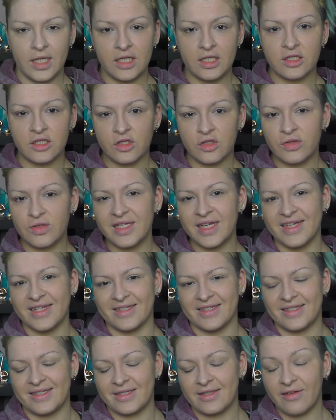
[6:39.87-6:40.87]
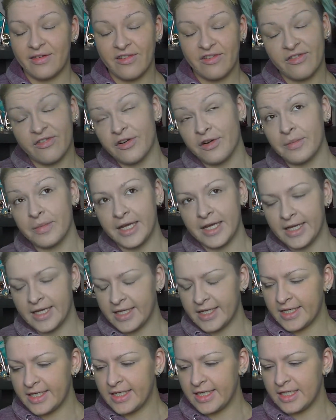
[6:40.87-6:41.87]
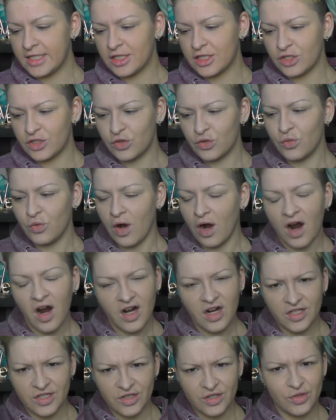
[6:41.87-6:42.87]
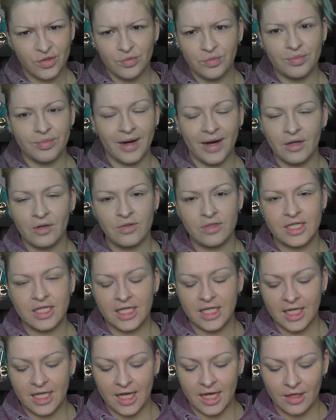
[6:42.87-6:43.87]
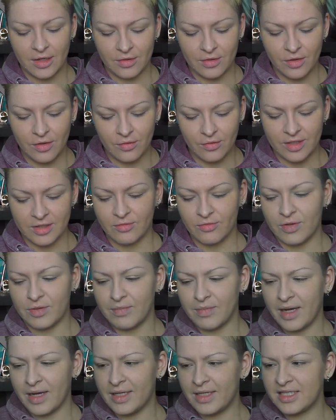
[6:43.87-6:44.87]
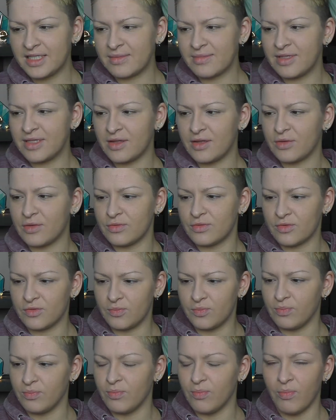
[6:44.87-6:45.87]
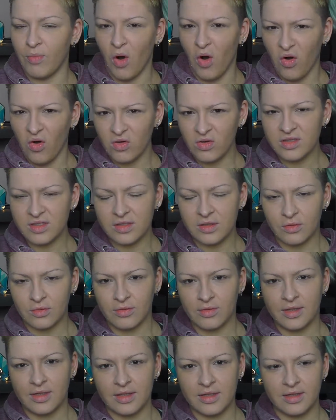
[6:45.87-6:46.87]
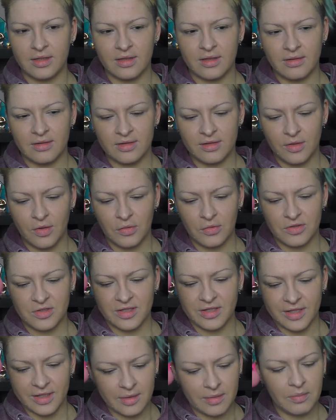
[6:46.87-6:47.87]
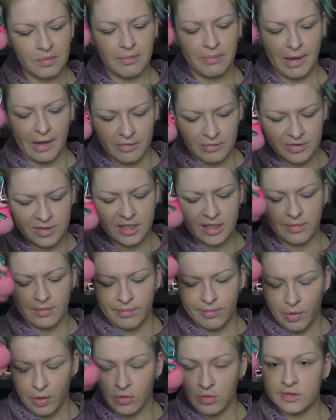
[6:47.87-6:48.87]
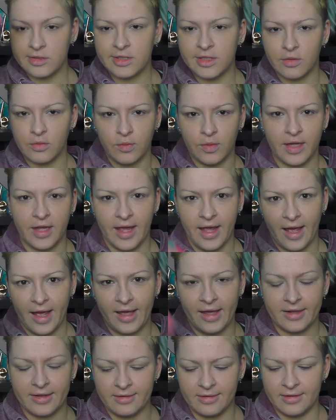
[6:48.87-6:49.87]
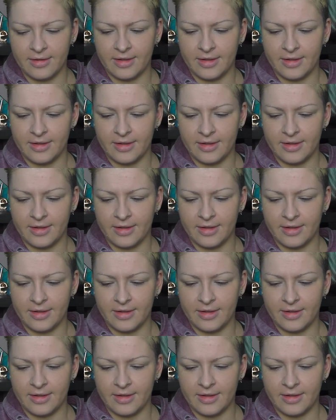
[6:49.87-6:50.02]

It's too dense for me. It's too hard, too bouncy. I don't know, it reminds me those balls, those little bouncy balls that we had